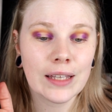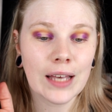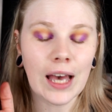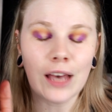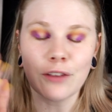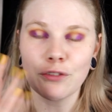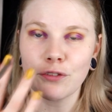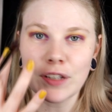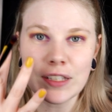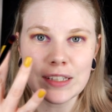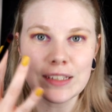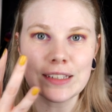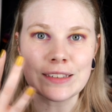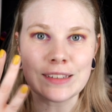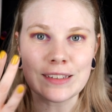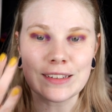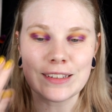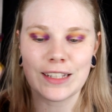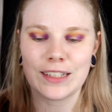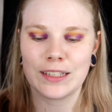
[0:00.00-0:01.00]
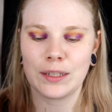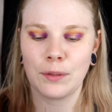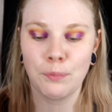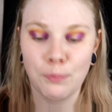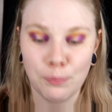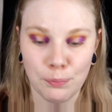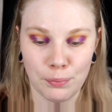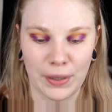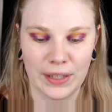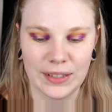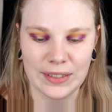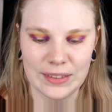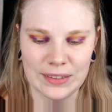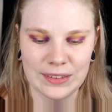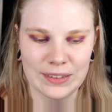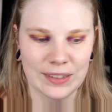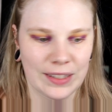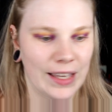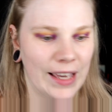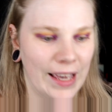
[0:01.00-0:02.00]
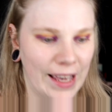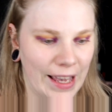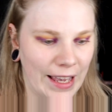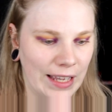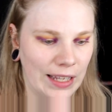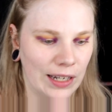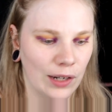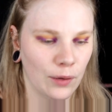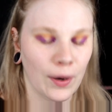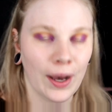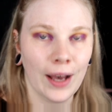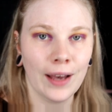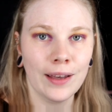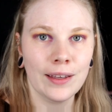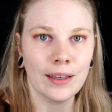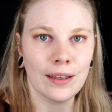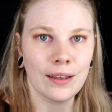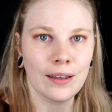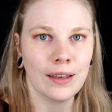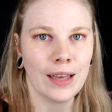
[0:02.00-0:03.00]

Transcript: I think this is like the best Halo Eye